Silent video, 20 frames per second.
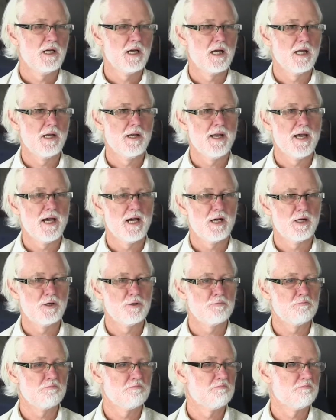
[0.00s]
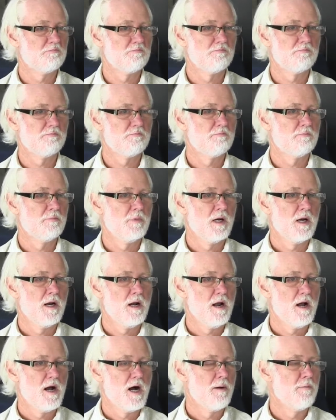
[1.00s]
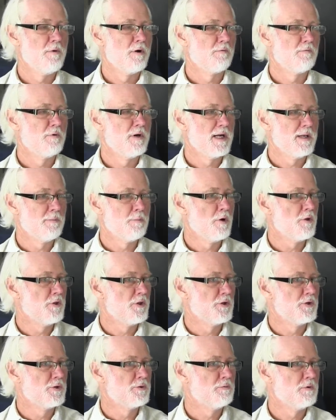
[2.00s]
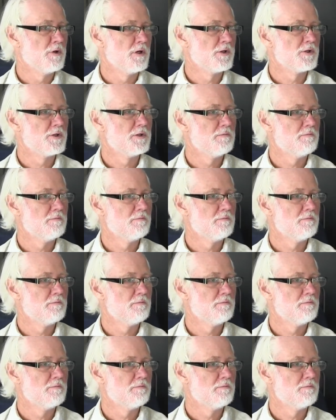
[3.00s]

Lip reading: And now I'm not really bothered what